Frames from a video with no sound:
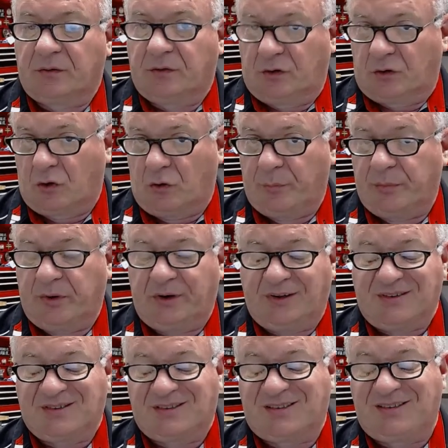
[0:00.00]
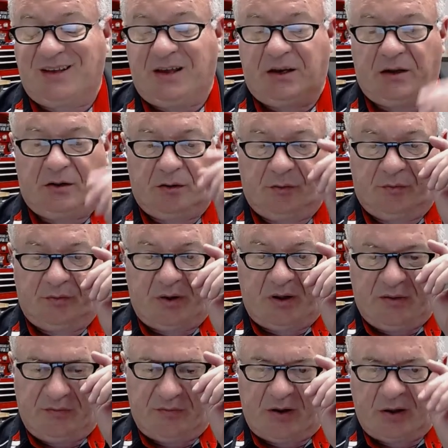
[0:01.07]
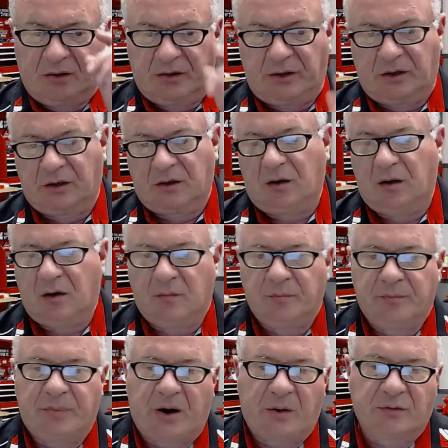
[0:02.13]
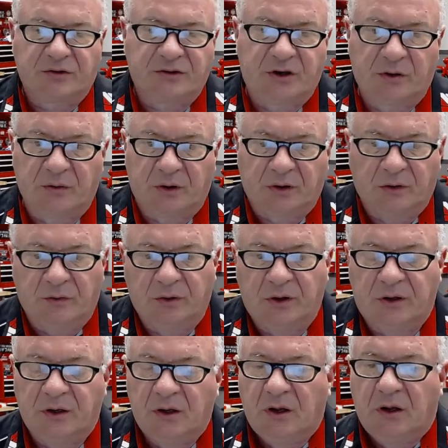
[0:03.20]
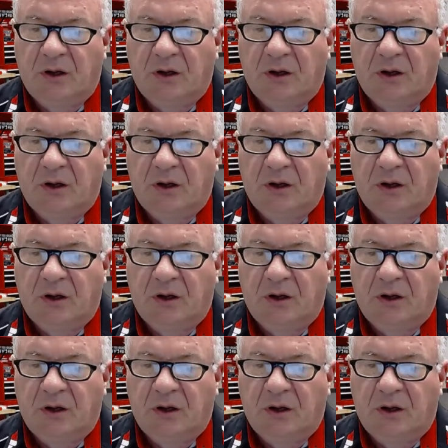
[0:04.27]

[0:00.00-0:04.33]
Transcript: the culprit instead of a failing uh, power steering unit,